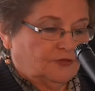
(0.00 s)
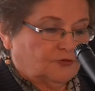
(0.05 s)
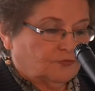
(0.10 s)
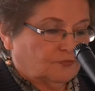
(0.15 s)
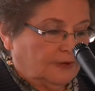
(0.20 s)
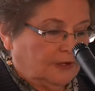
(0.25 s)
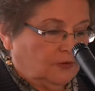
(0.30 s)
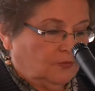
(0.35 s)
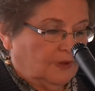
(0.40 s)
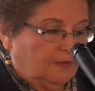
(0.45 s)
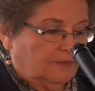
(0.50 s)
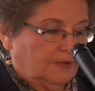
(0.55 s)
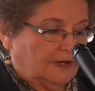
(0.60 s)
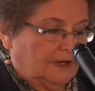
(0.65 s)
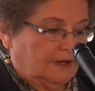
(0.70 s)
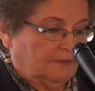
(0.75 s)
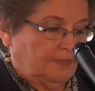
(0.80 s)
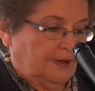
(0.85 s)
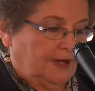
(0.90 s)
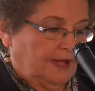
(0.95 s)
And three
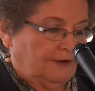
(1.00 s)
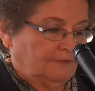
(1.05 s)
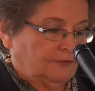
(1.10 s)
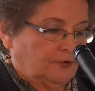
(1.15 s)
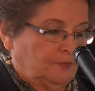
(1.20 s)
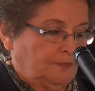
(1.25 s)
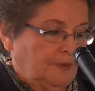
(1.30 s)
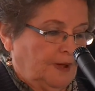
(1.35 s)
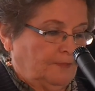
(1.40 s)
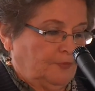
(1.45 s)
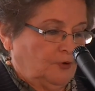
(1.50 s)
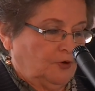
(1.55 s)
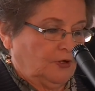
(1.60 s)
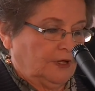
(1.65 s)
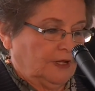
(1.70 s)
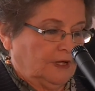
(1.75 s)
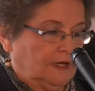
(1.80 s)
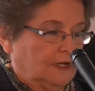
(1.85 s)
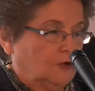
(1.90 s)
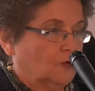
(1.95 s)
women in Parliament of Papua
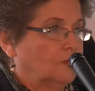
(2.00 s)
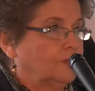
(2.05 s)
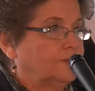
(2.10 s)
New Guinea,